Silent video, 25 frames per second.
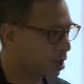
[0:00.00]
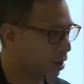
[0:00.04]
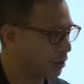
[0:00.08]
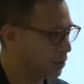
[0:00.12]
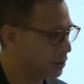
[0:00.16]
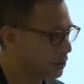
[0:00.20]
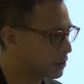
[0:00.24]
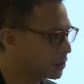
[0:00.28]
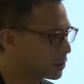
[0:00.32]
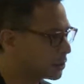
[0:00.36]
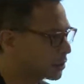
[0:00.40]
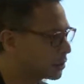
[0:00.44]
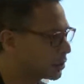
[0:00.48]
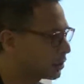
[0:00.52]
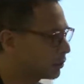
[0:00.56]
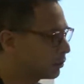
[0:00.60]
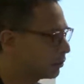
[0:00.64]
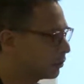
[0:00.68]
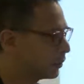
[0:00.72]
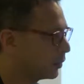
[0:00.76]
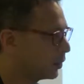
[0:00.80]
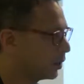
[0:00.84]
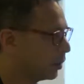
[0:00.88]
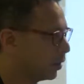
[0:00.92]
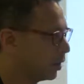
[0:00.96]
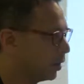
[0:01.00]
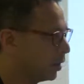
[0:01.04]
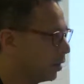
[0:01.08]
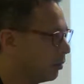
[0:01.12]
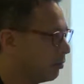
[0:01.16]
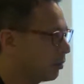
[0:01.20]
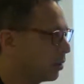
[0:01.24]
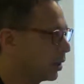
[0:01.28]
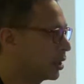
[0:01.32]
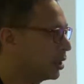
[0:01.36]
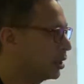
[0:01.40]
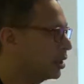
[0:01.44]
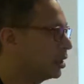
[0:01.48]
costs.
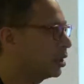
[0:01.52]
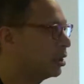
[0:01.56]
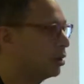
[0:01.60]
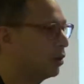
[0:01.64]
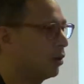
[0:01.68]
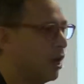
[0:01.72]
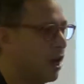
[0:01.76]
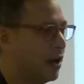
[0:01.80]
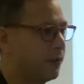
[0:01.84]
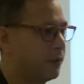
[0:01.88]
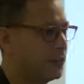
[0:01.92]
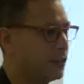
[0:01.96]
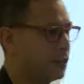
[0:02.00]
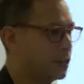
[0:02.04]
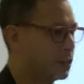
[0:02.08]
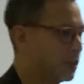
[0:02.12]
Because you're not having